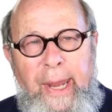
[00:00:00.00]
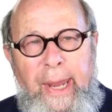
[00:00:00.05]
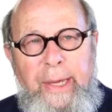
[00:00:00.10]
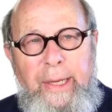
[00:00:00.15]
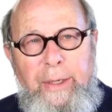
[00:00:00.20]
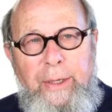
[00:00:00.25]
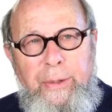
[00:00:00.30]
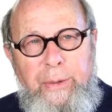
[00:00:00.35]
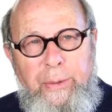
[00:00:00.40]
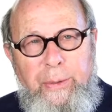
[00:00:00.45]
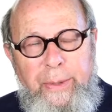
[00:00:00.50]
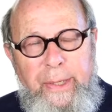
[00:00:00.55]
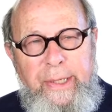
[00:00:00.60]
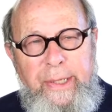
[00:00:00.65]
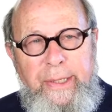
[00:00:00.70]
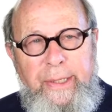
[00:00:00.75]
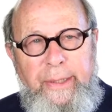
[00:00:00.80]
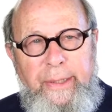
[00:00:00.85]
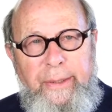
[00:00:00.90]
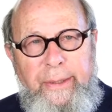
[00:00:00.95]
And
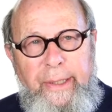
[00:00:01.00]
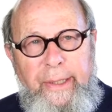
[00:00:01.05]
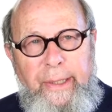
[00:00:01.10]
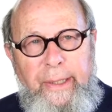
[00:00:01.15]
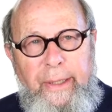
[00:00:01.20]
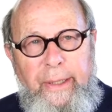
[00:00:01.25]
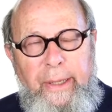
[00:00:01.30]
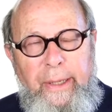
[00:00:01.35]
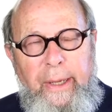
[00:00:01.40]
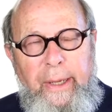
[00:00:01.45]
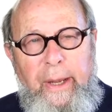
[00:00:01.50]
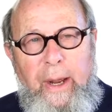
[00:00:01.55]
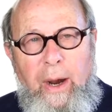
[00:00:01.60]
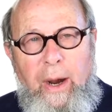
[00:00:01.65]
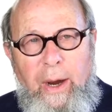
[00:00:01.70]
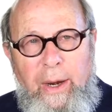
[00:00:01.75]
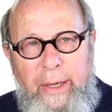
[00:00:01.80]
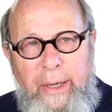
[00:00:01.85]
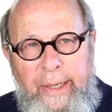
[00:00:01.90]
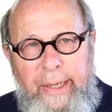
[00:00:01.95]
increasingly,
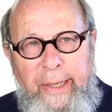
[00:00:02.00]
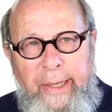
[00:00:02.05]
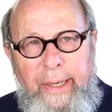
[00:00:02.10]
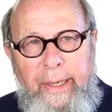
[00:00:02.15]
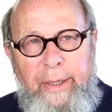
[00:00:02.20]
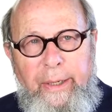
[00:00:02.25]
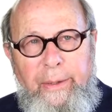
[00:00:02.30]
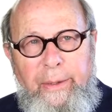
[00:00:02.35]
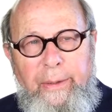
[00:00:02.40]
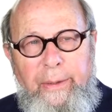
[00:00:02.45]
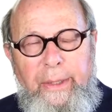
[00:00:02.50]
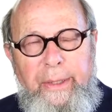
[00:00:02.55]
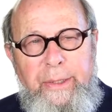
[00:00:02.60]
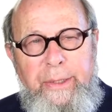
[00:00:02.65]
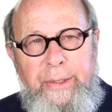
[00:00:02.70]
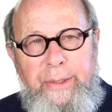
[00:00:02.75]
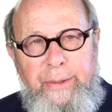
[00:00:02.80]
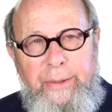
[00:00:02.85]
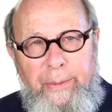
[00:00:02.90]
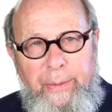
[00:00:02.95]
our care
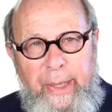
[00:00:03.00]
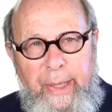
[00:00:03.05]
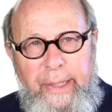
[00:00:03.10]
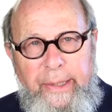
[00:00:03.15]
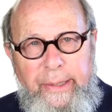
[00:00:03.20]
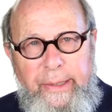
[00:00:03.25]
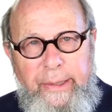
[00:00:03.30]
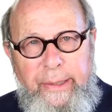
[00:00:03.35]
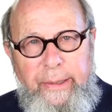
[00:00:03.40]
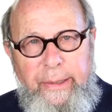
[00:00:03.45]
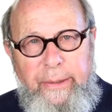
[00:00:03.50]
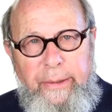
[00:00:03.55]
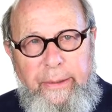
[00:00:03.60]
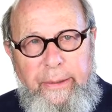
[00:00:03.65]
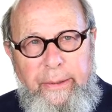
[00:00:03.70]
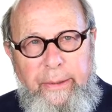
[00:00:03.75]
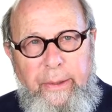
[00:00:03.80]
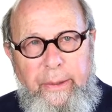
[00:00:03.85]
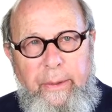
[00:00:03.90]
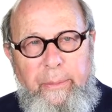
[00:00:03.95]
is directed
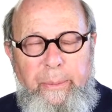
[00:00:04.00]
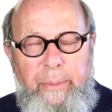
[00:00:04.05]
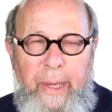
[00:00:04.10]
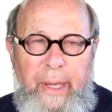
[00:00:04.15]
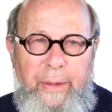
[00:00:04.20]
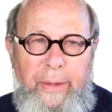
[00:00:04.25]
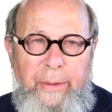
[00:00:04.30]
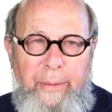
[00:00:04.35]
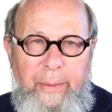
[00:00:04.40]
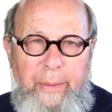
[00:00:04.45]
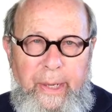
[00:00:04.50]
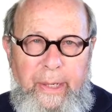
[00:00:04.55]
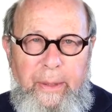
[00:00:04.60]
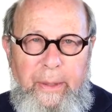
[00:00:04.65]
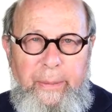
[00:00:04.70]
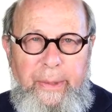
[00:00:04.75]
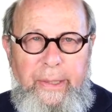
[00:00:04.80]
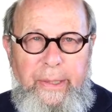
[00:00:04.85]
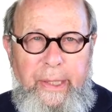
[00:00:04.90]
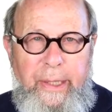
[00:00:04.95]
by the
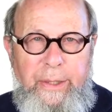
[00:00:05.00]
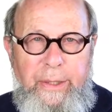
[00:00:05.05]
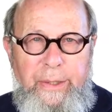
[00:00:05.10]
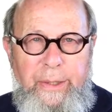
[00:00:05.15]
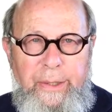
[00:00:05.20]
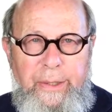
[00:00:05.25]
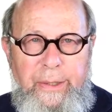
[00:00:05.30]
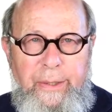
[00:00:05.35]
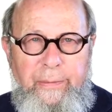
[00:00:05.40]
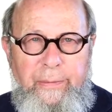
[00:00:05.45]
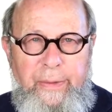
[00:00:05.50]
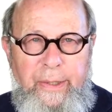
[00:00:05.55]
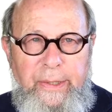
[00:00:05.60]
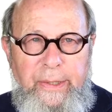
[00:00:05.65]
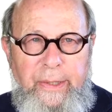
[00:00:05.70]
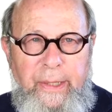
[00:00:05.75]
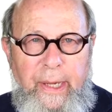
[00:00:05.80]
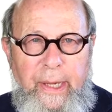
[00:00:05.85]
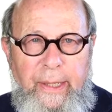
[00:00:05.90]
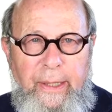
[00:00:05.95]
recommendations of
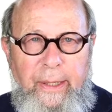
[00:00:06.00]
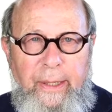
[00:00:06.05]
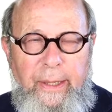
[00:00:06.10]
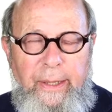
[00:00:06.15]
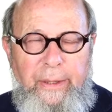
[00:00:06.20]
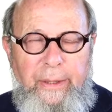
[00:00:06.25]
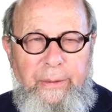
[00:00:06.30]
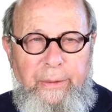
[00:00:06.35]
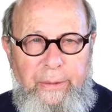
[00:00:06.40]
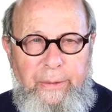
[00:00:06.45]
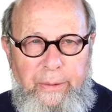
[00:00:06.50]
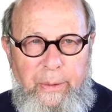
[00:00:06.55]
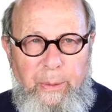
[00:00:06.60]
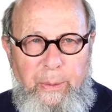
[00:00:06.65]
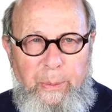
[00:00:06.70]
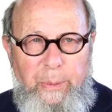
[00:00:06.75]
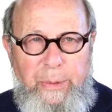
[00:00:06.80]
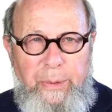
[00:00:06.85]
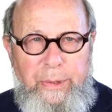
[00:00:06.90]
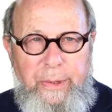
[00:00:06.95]
these guideline
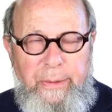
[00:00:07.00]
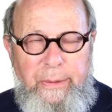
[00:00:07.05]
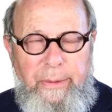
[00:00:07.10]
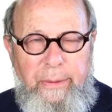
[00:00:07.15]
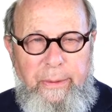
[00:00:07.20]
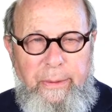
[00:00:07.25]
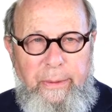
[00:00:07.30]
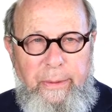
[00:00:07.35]
groups.